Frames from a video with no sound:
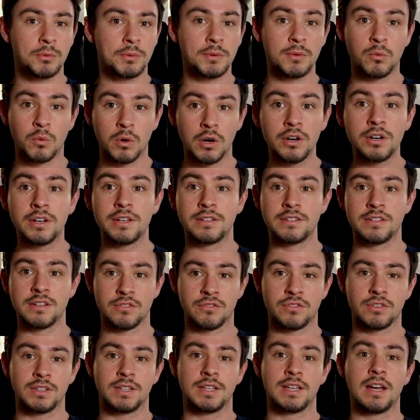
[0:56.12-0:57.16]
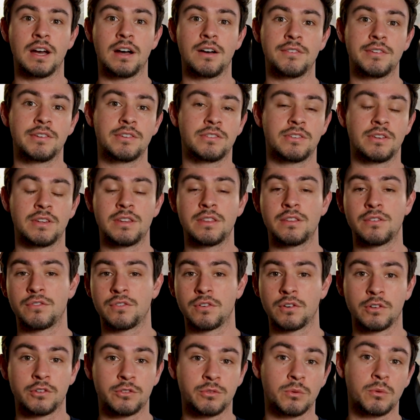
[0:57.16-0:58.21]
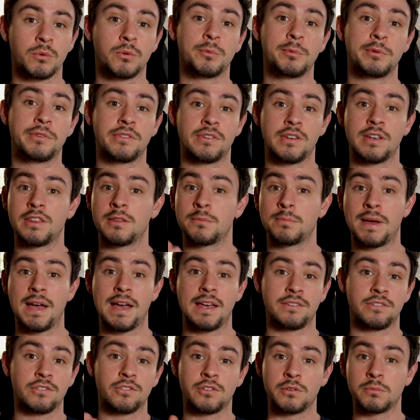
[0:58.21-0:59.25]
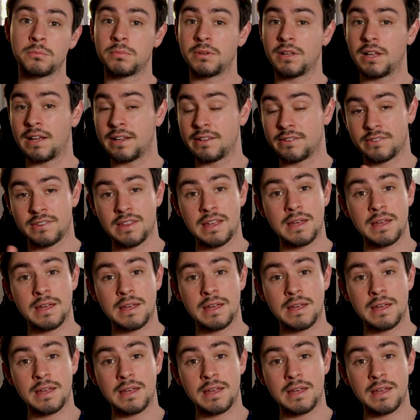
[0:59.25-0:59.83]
would be worded differently, obviously. The first one would say the passage implies